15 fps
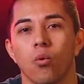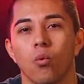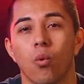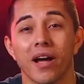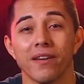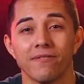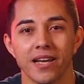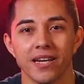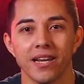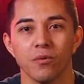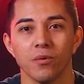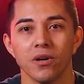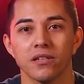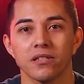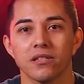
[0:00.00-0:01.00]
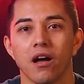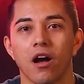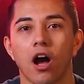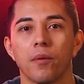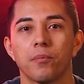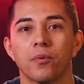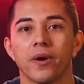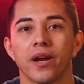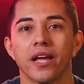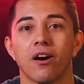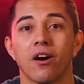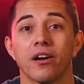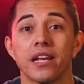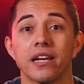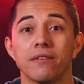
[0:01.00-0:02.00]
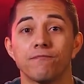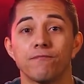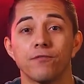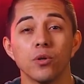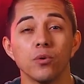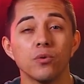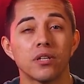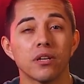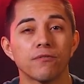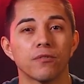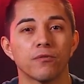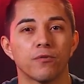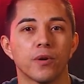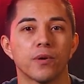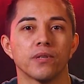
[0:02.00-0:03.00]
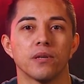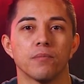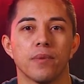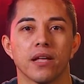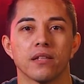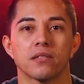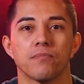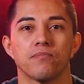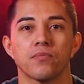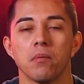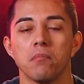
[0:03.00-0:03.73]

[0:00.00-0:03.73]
Wi-Fi networks operate on a few different frequency bands,